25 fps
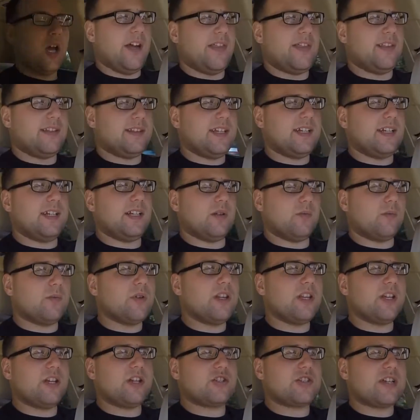think they did a
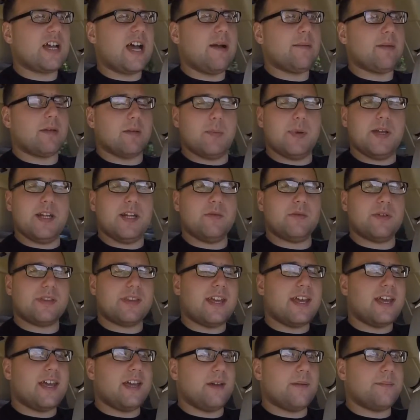really good job competing with
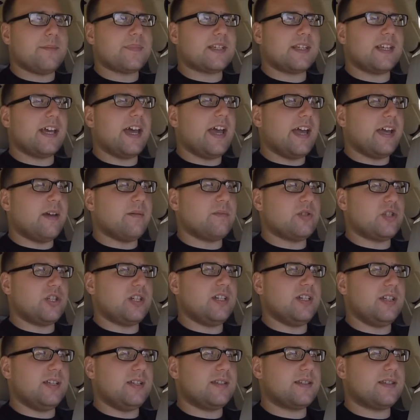the M's and the
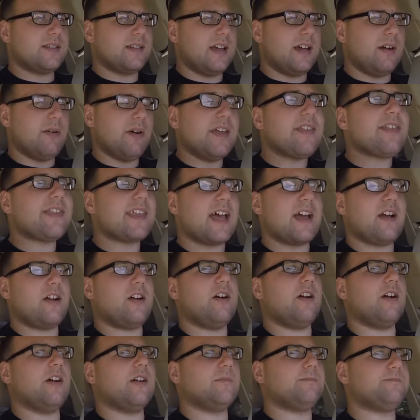AMGs with that
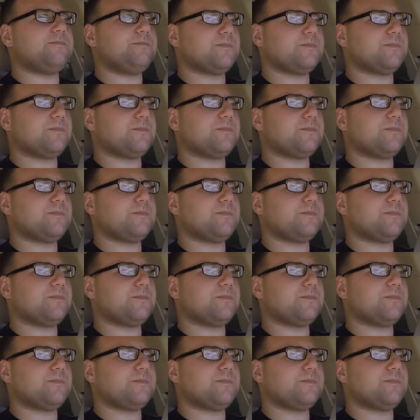car.